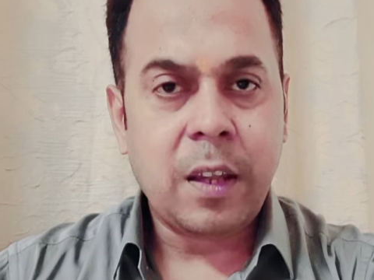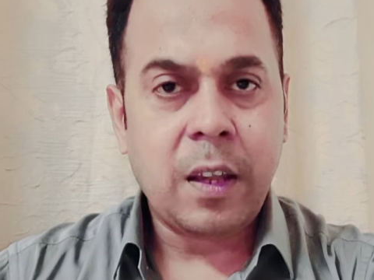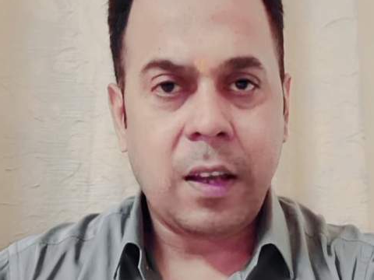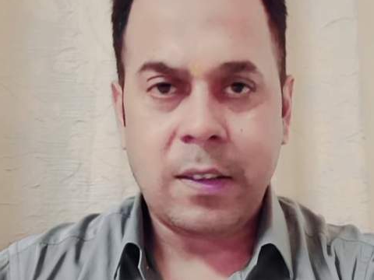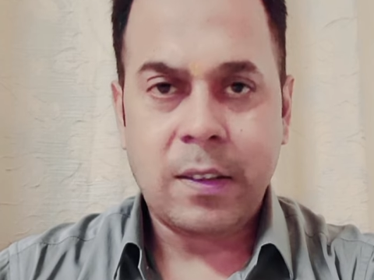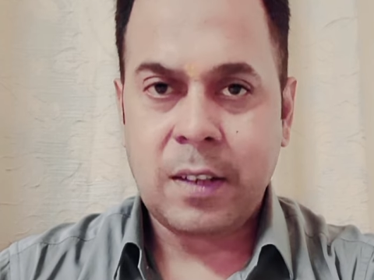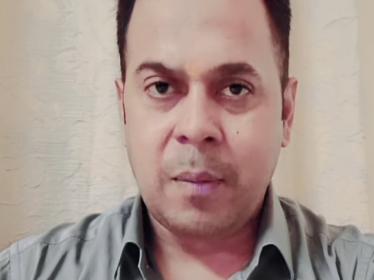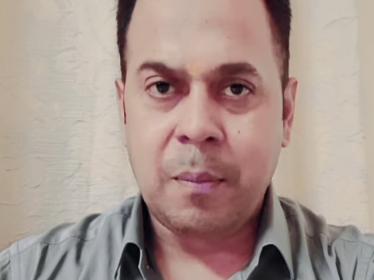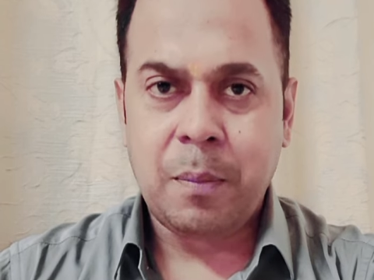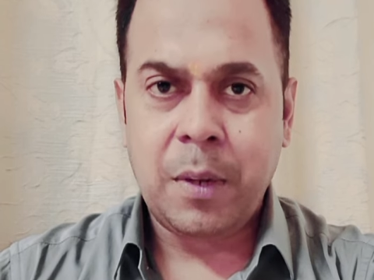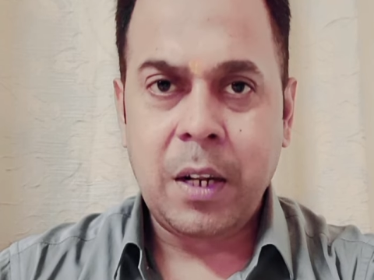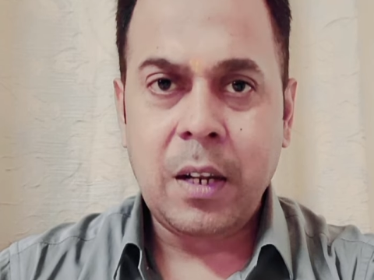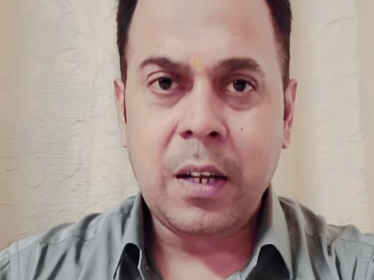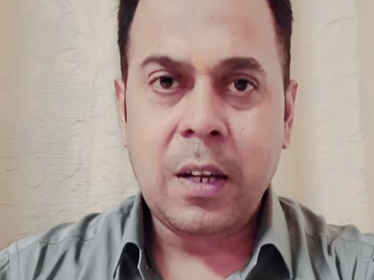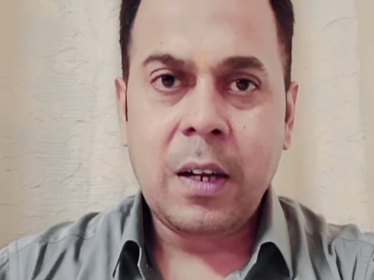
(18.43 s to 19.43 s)

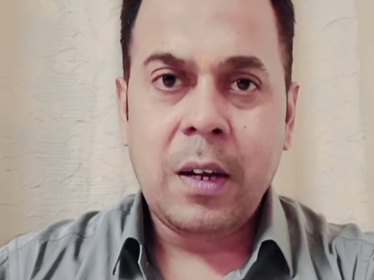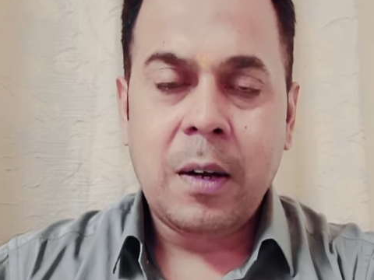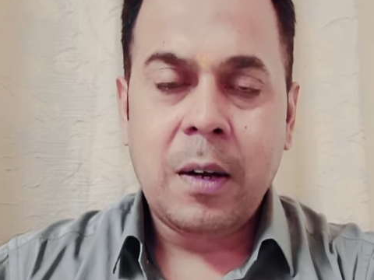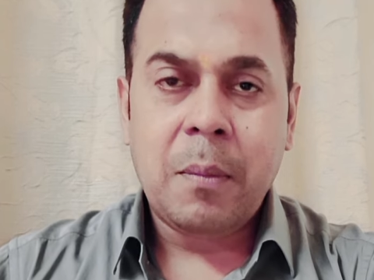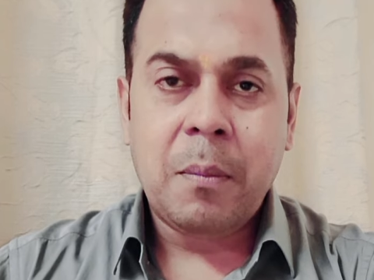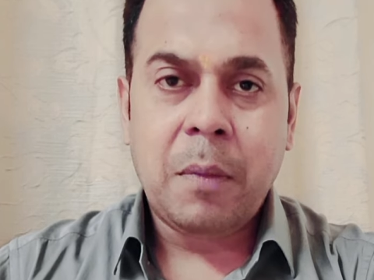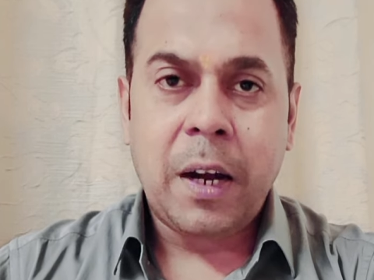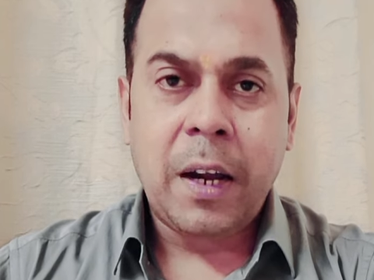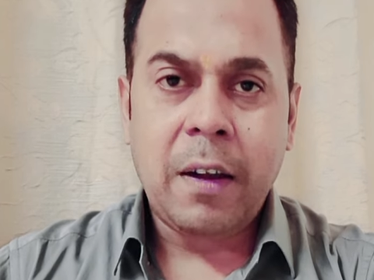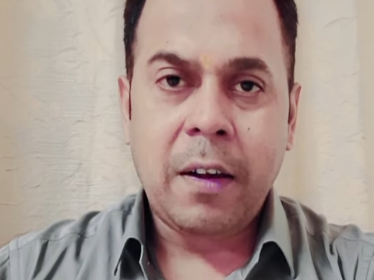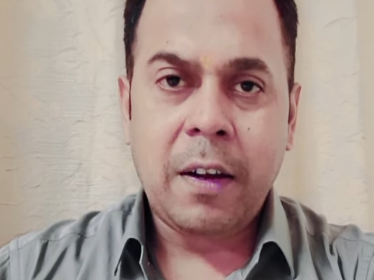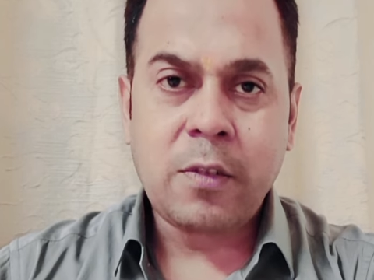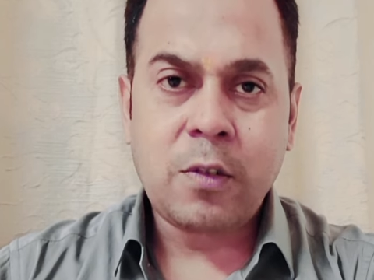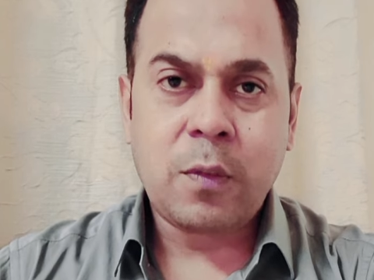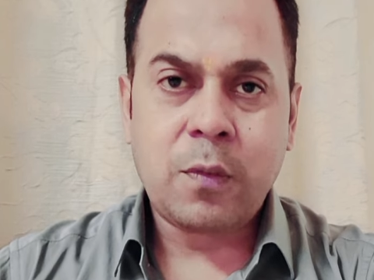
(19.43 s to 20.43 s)
Example, my
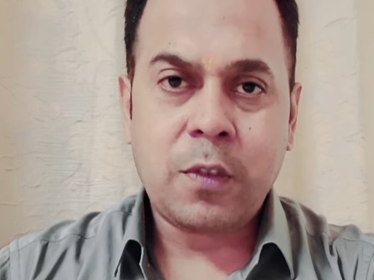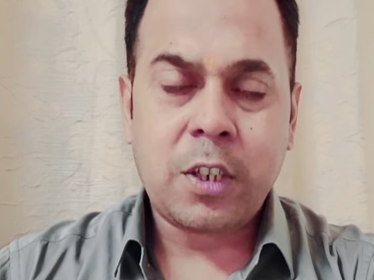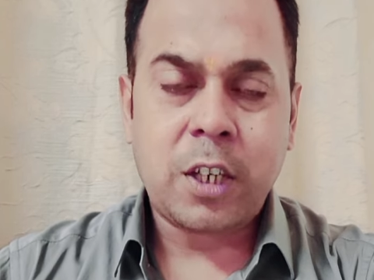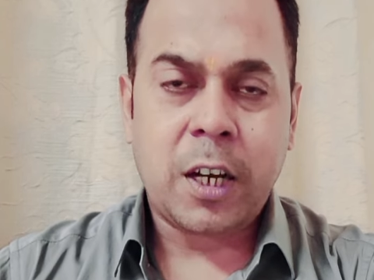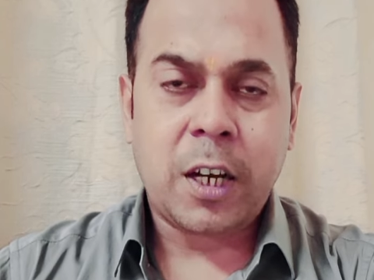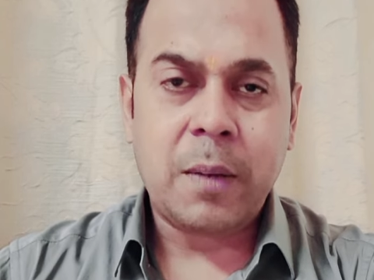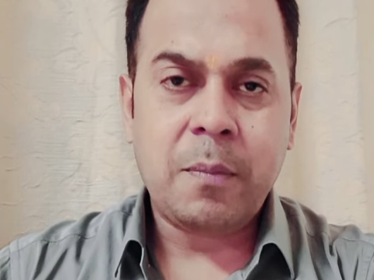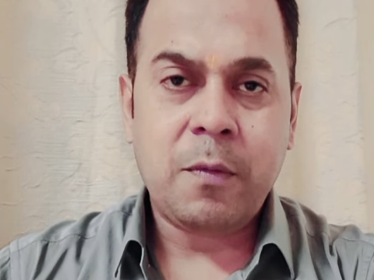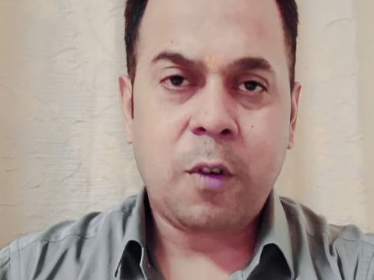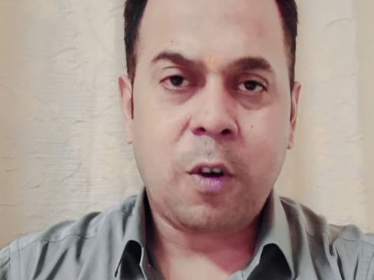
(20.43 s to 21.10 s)
rest of the time